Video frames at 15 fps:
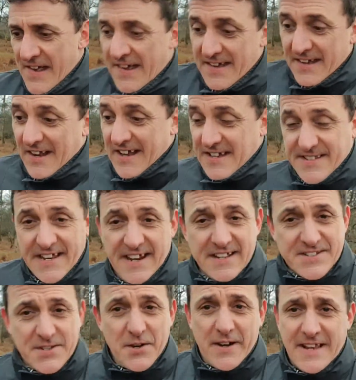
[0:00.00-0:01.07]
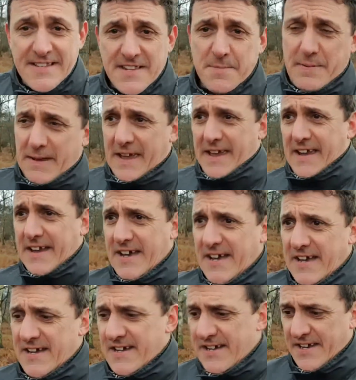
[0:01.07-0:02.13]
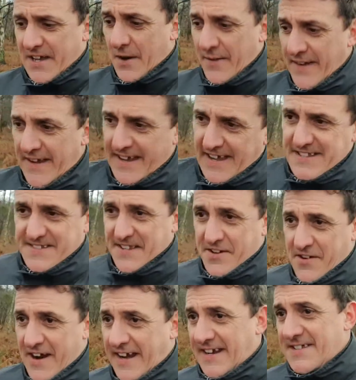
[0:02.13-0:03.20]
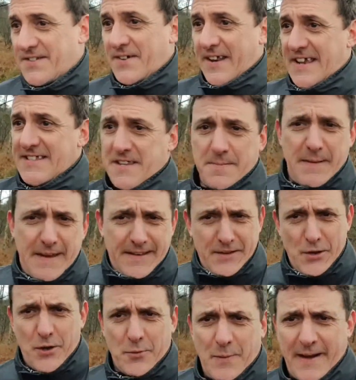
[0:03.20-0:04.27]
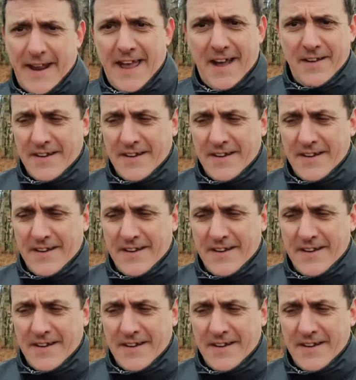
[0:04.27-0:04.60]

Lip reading: Like I said, it's not easy going against the grain. It's not easy being the odd one out.